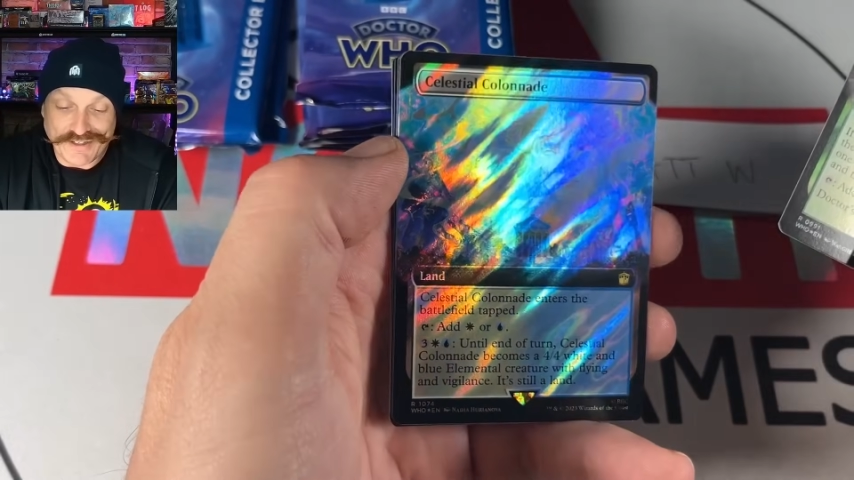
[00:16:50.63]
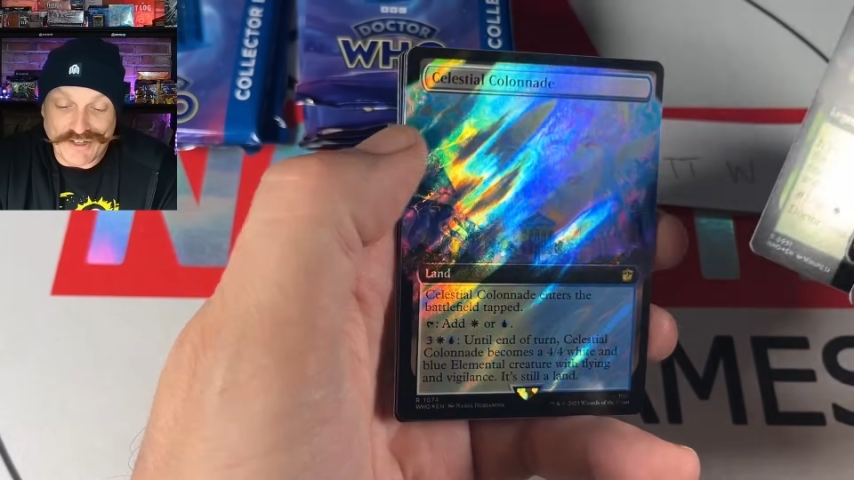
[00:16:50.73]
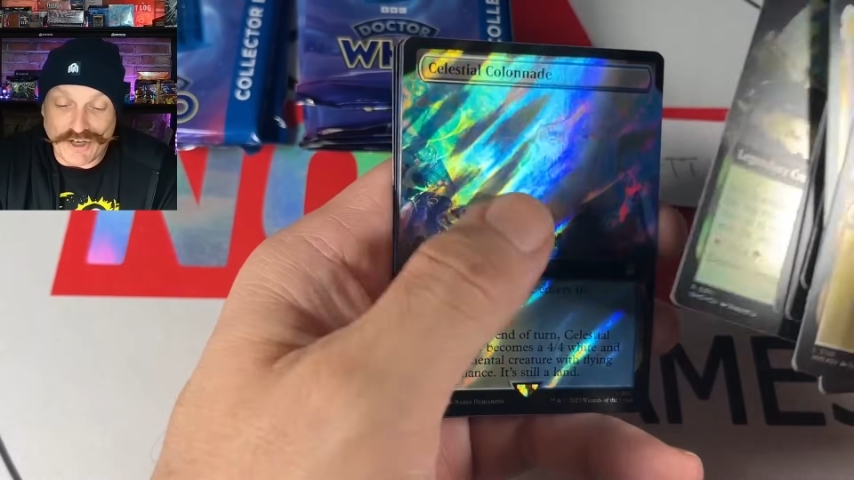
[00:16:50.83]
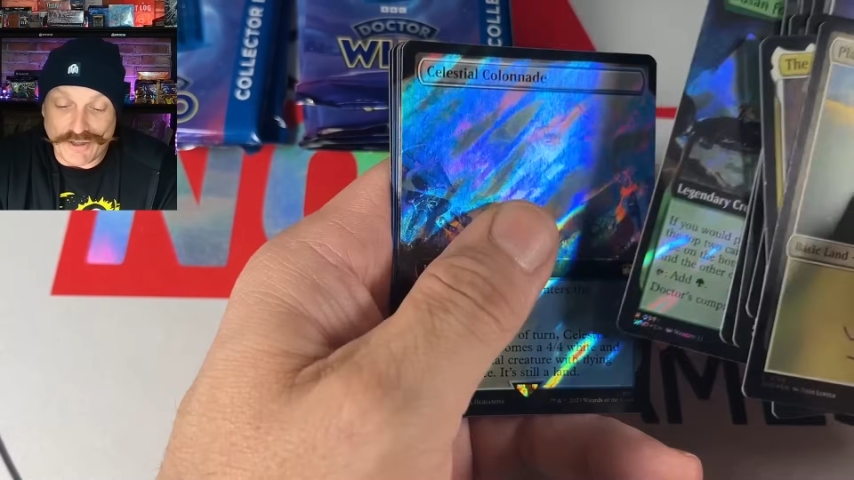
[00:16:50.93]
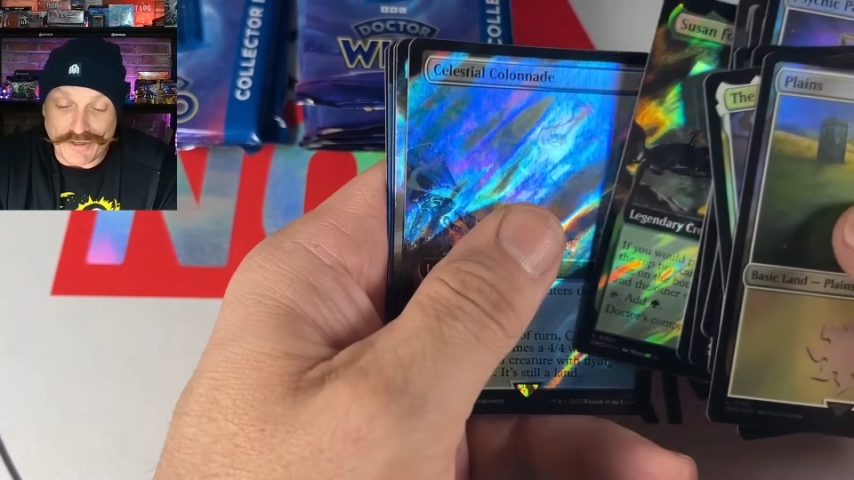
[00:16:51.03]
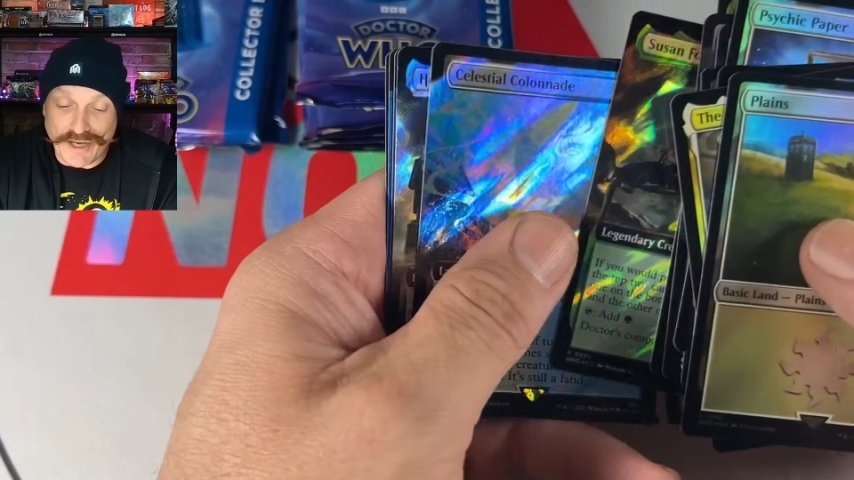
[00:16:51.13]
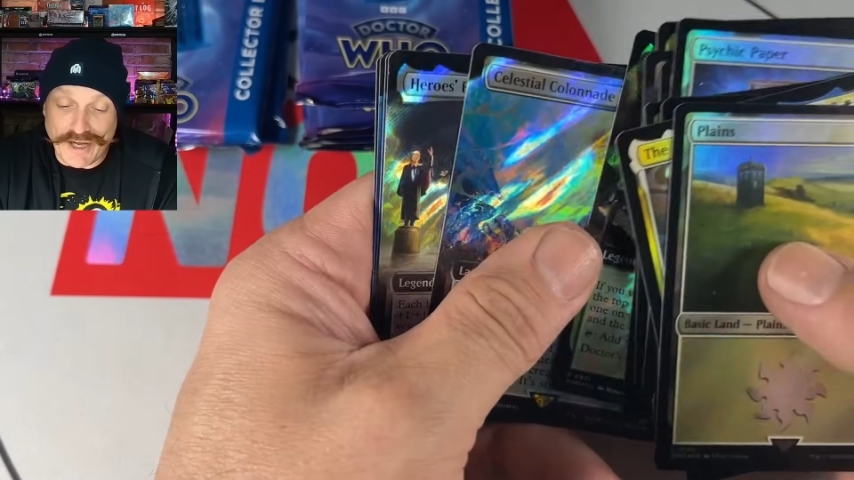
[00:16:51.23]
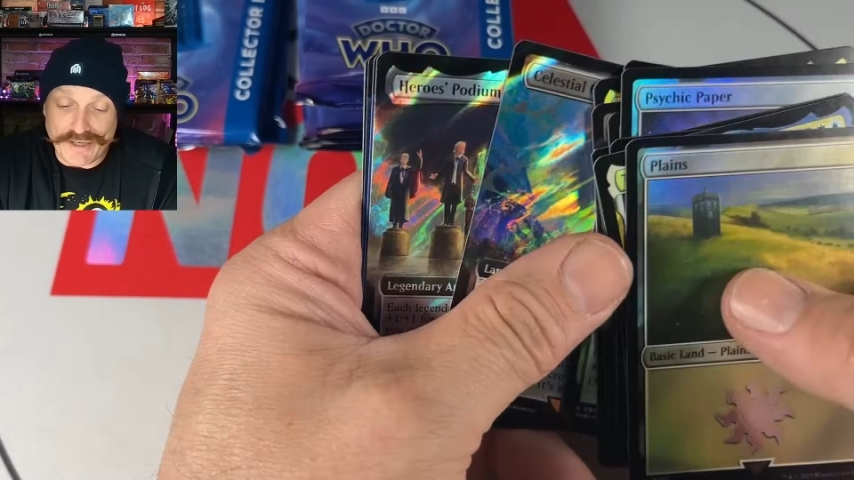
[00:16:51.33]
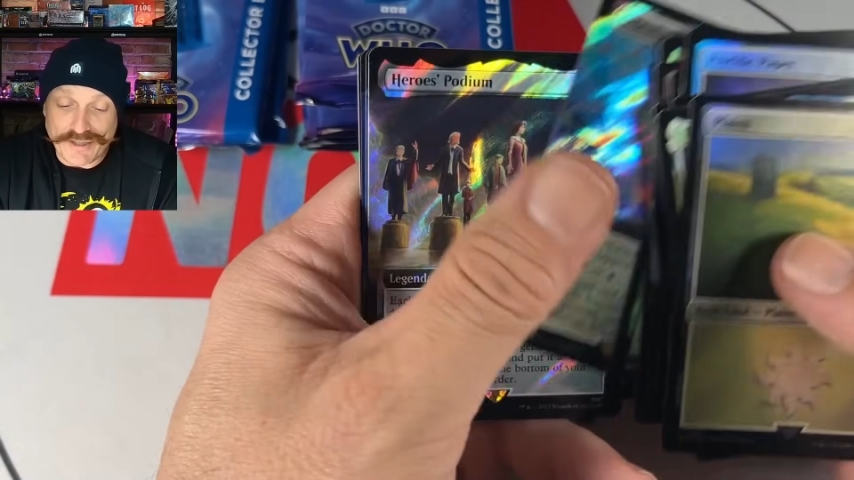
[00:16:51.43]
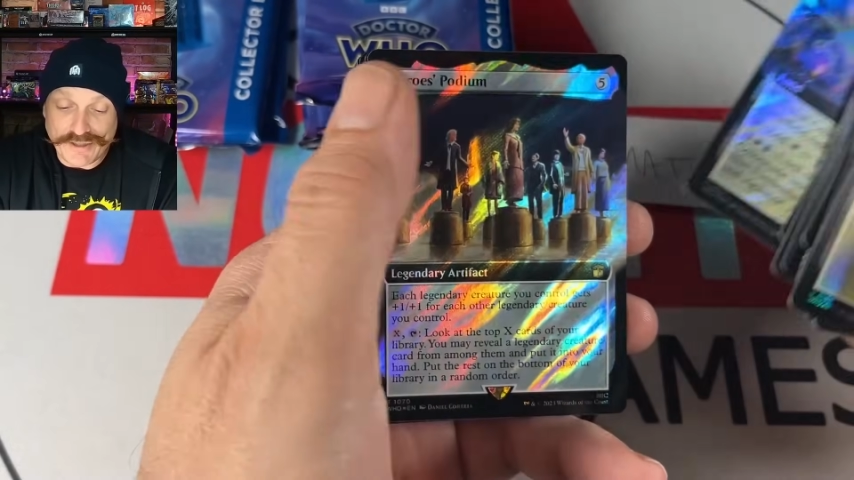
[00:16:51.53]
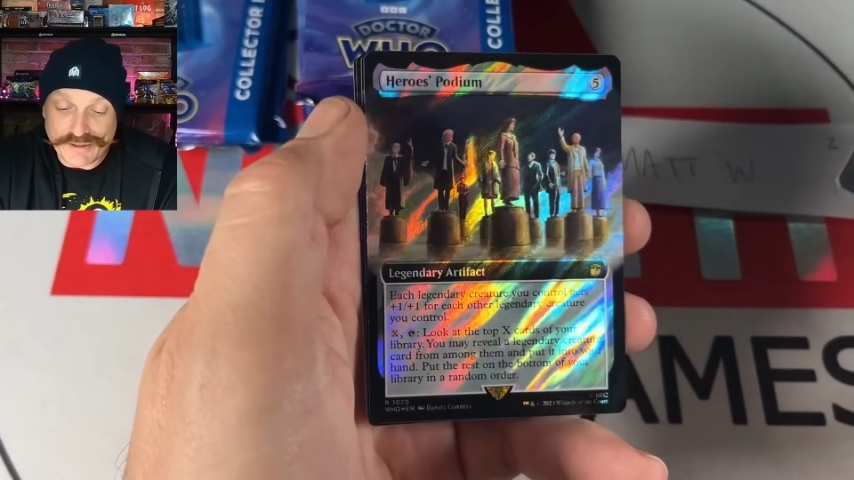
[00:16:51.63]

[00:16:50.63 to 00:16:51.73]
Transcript: Colonnade.